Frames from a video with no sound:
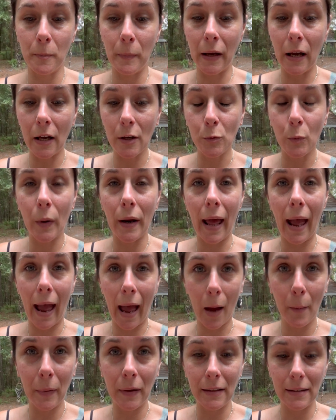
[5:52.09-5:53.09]
Because what
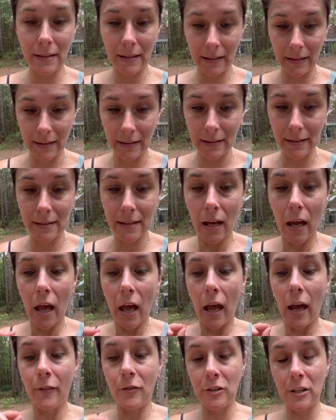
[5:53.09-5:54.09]
happens is
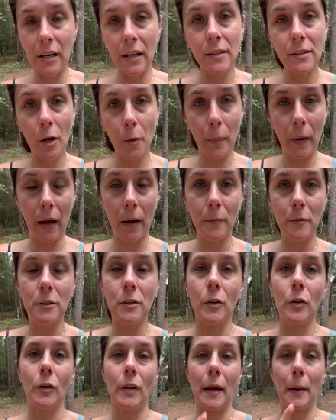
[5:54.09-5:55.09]
if chicks are pipped, so
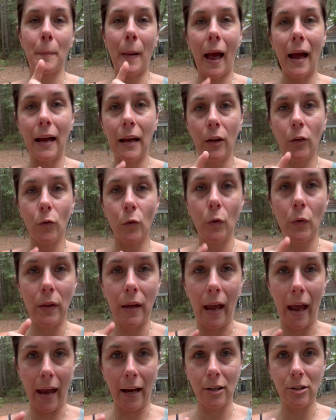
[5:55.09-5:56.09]
they're like pecking through
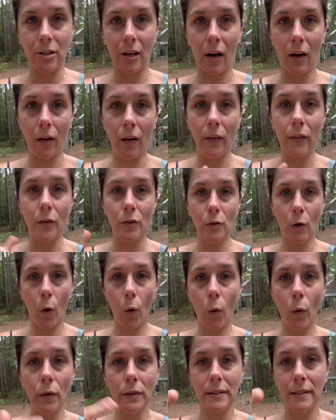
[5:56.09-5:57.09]
the eggshell and there's
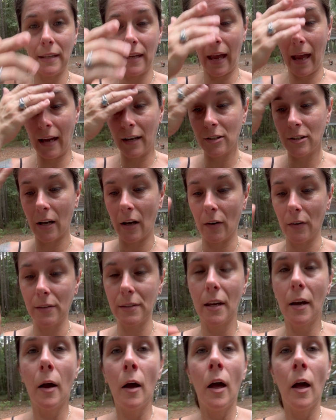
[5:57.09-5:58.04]
holes in the eggshells,